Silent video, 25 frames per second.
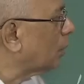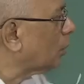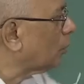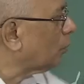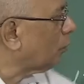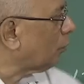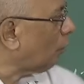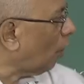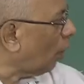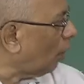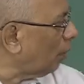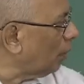to
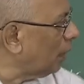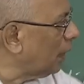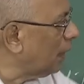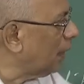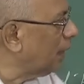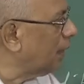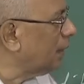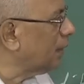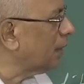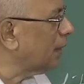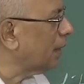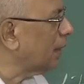
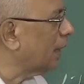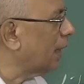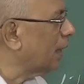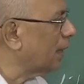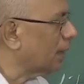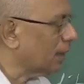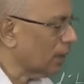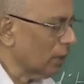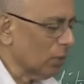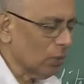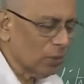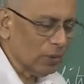formally
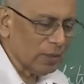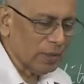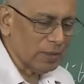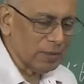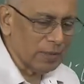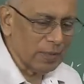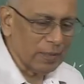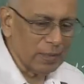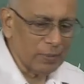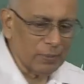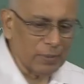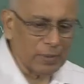integrate Newton's
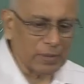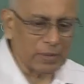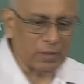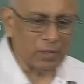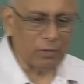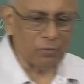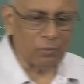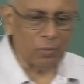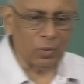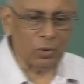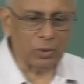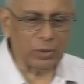equation
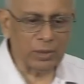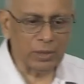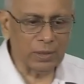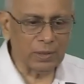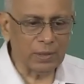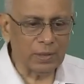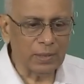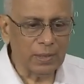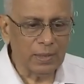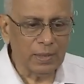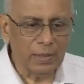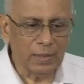of
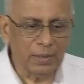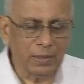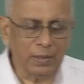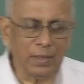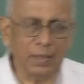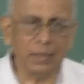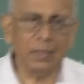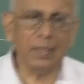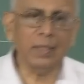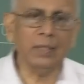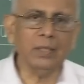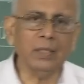motion is
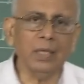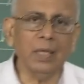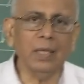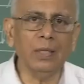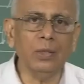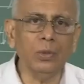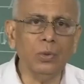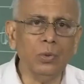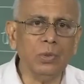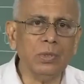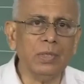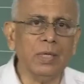essentially
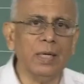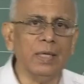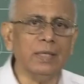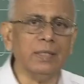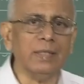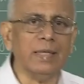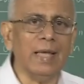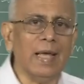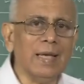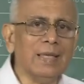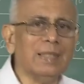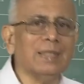
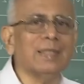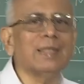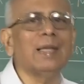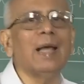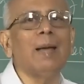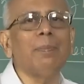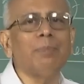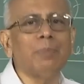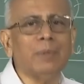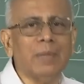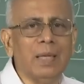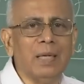useless,
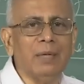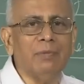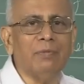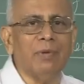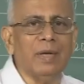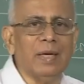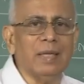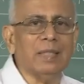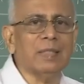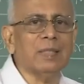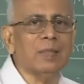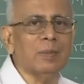except in
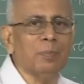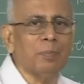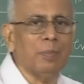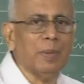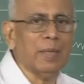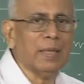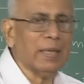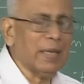very simple